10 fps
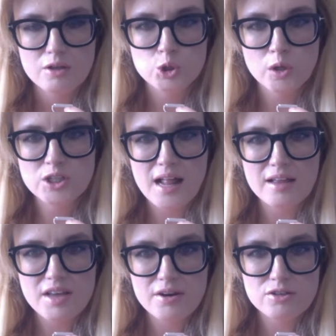George
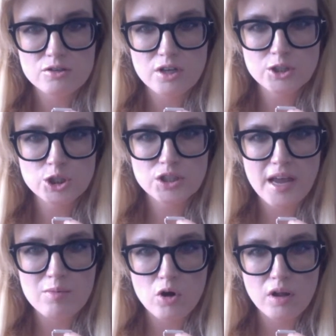Alexander says, such a
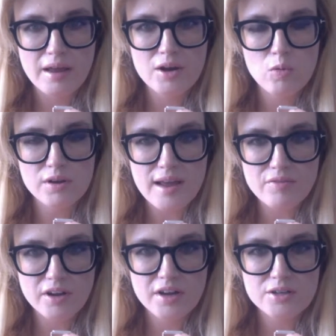shame. Orlando will
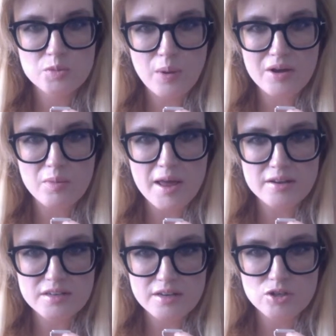never get a Spider Man
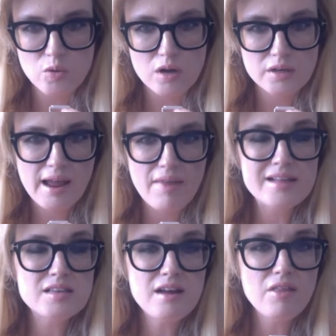in Disney World. Yeah,
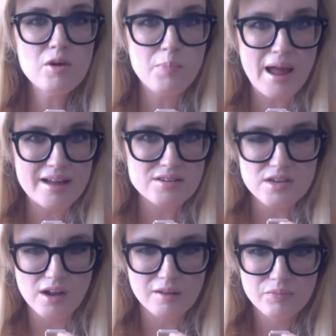that's another bad
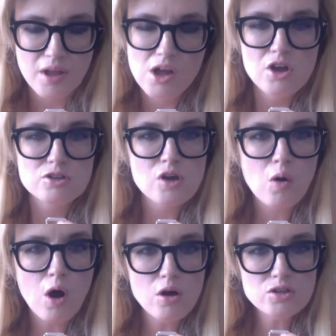deal.
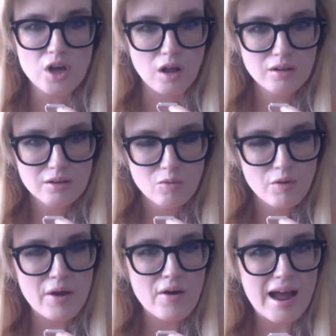So, also,
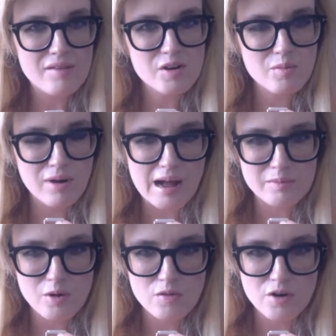when they were having a
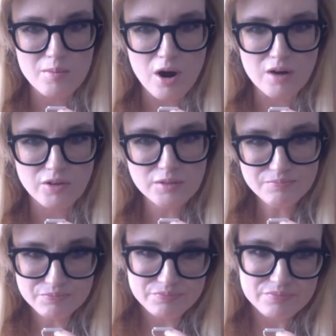problem over at Marvel,